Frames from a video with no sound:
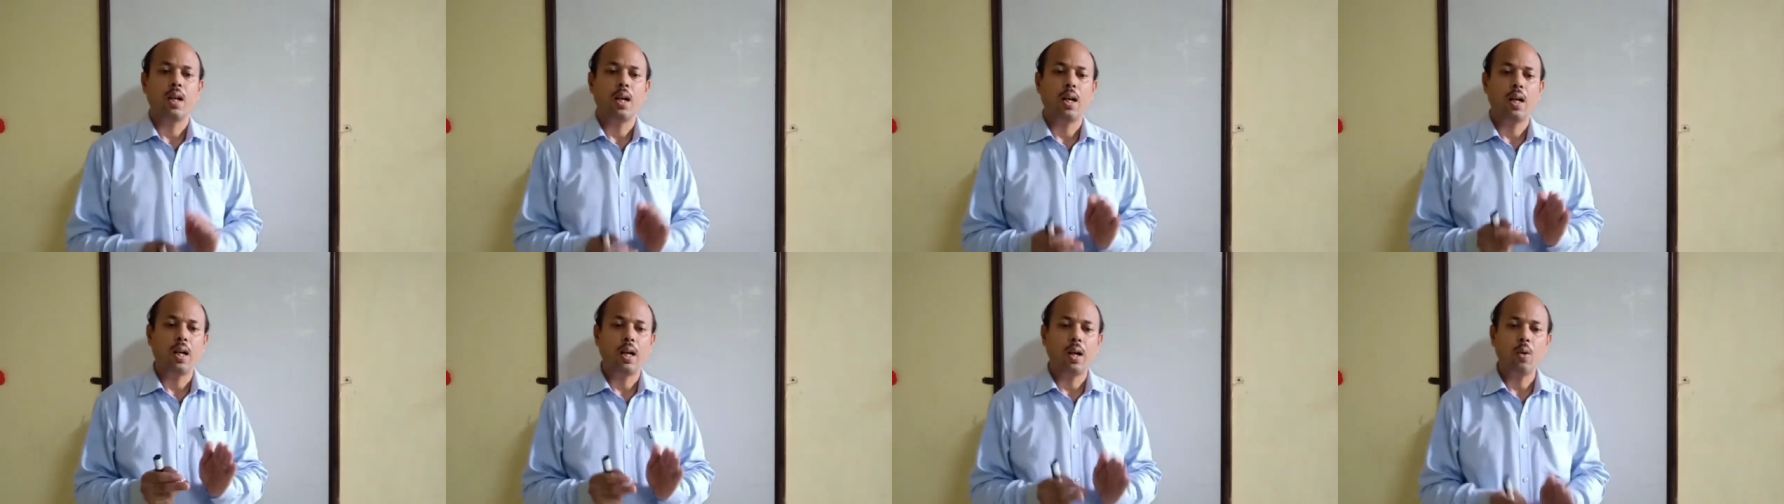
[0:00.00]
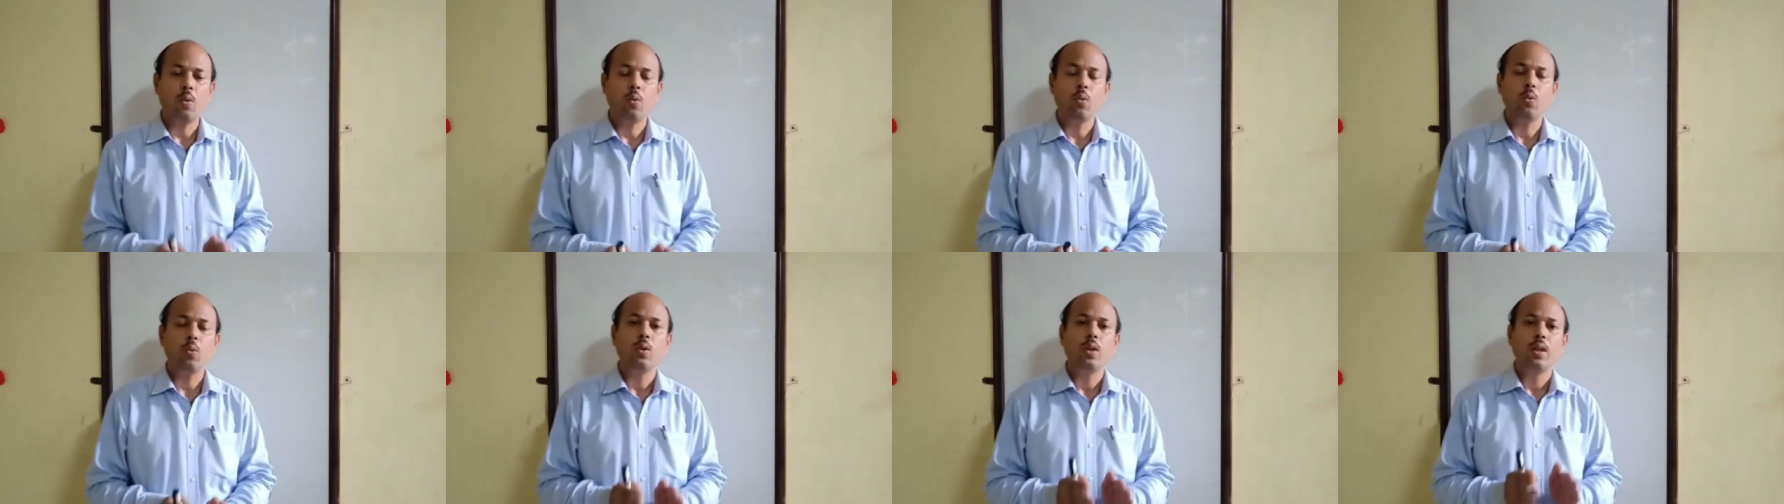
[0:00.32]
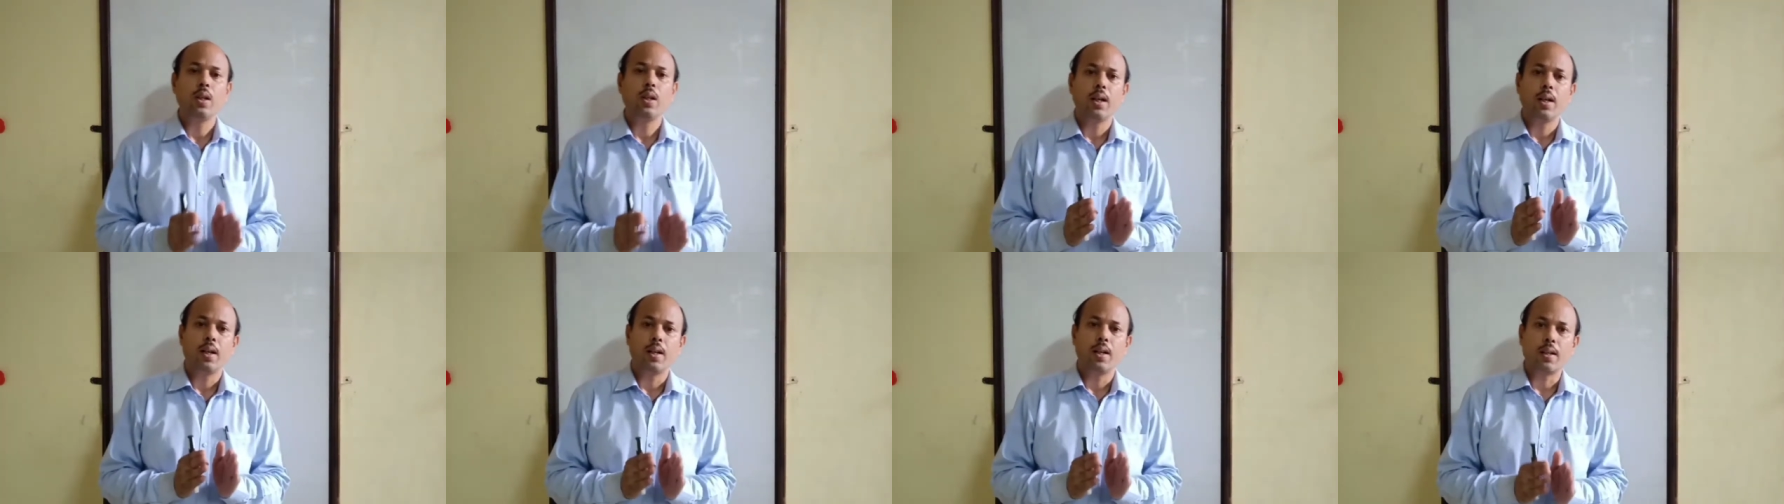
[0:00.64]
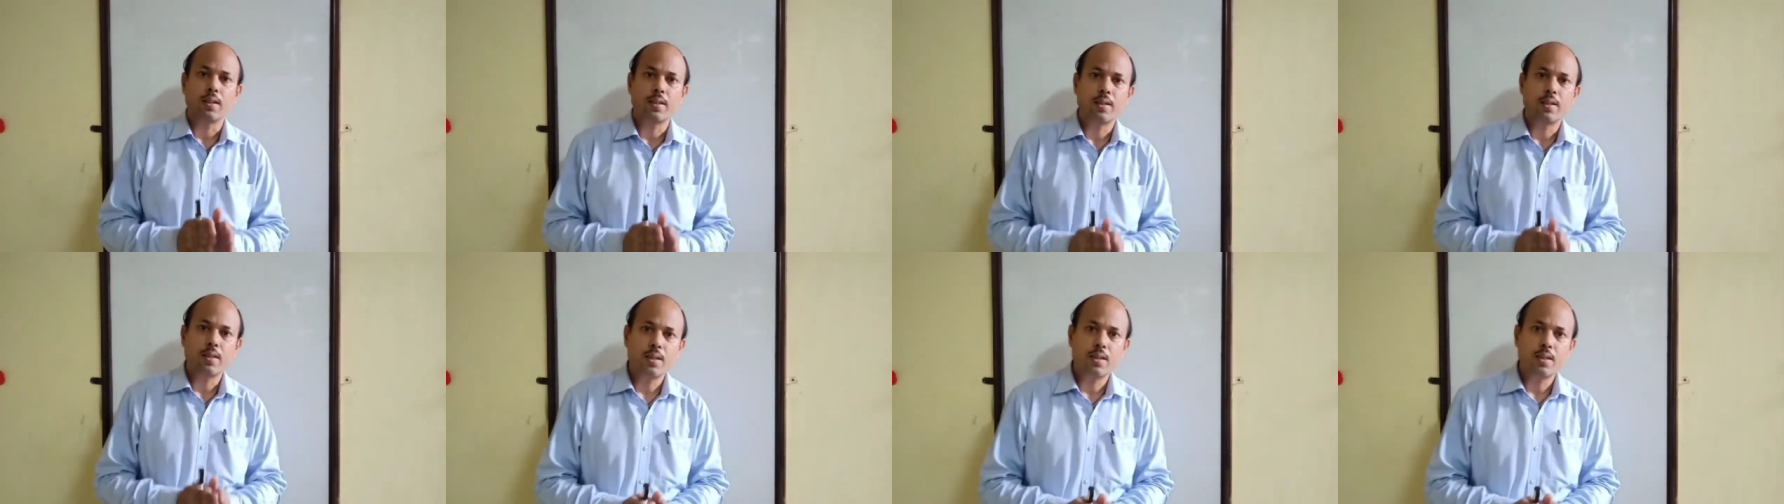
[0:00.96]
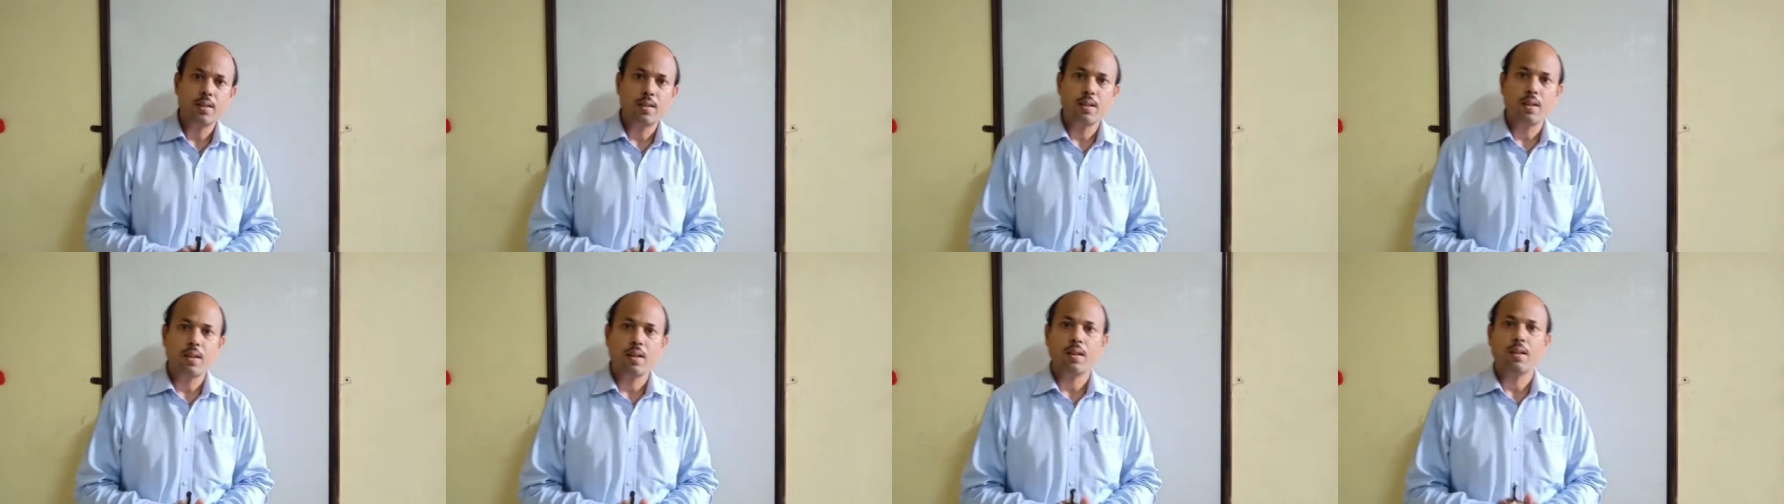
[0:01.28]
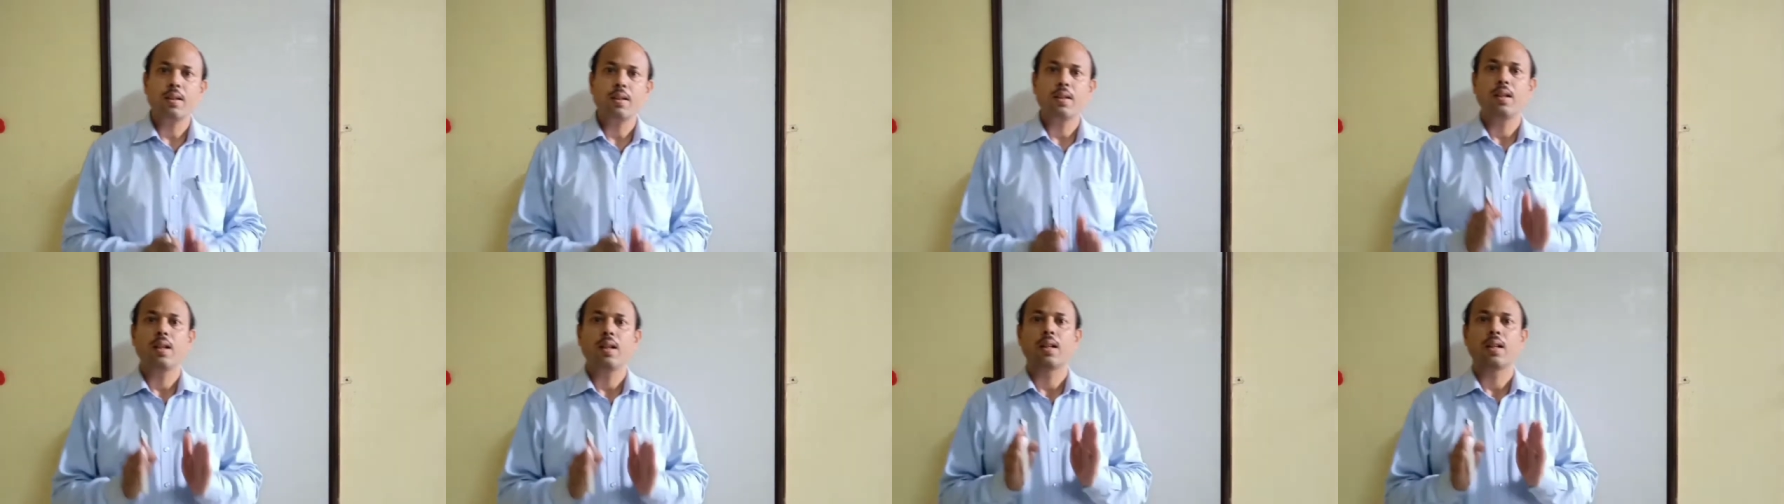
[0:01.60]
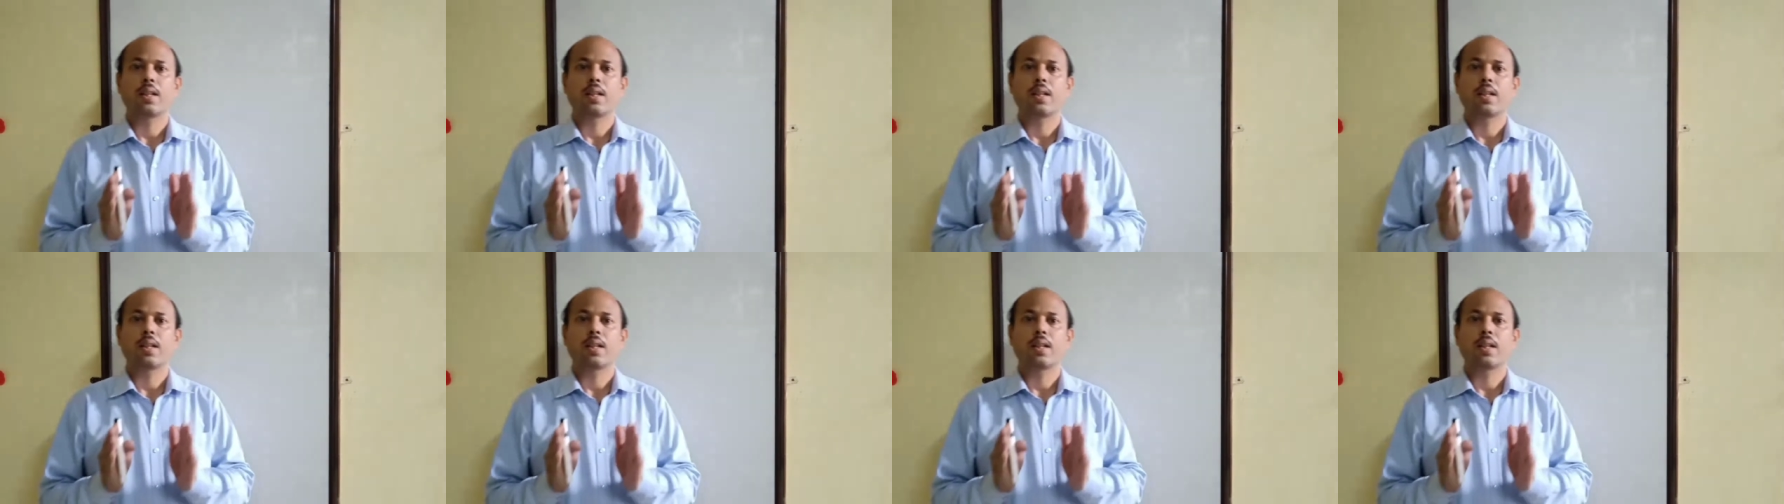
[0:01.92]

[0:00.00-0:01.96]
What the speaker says: how resistor,